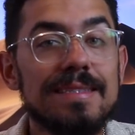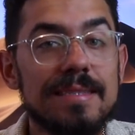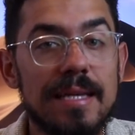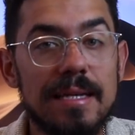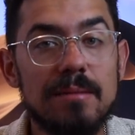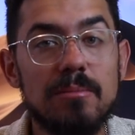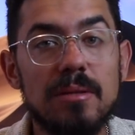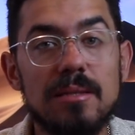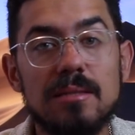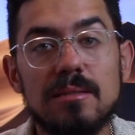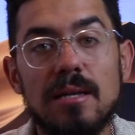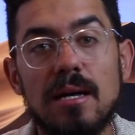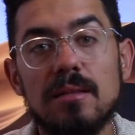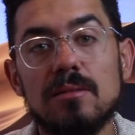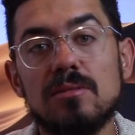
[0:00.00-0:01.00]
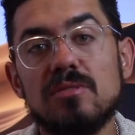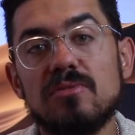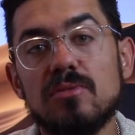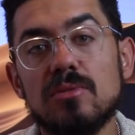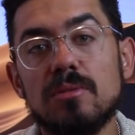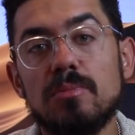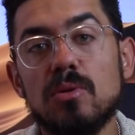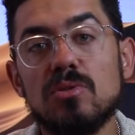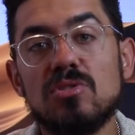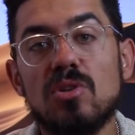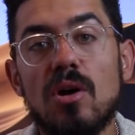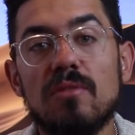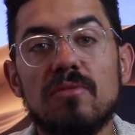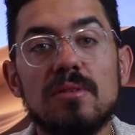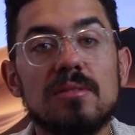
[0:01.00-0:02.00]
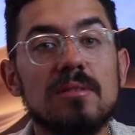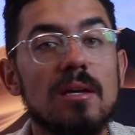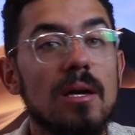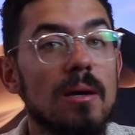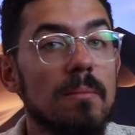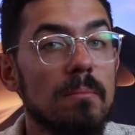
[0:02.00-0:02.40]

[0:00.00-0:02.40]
$10 billion for the post office,